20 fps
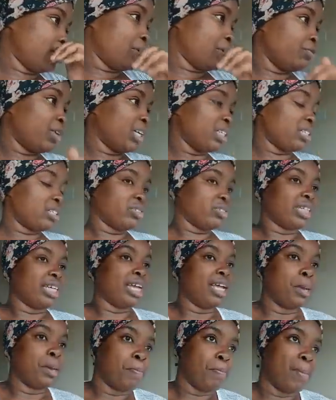Russia are
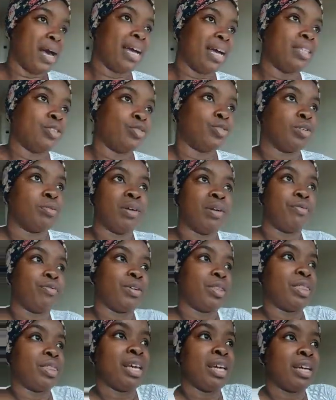getting banned from
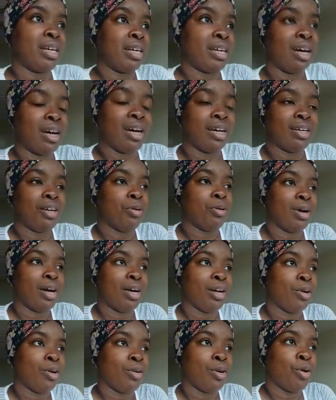everything, and I
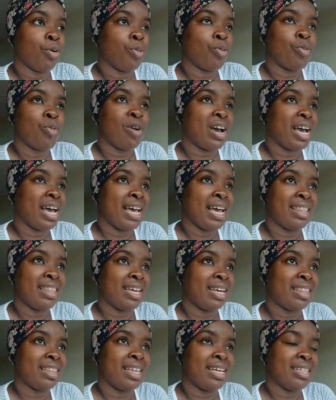don't know where
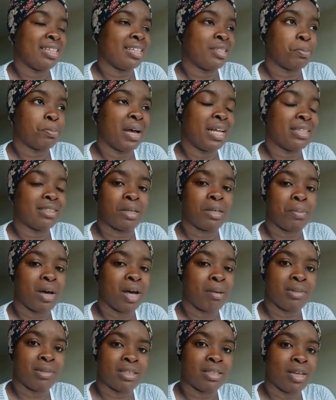they think this
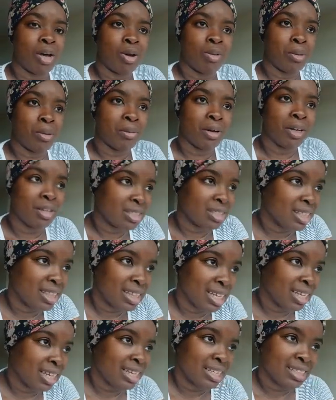pantomime is going, because the
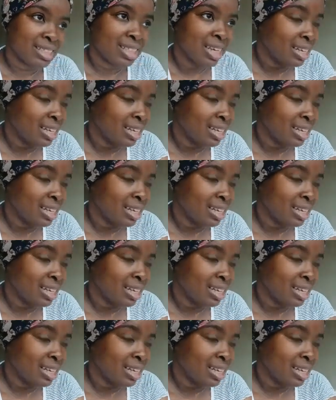thing is,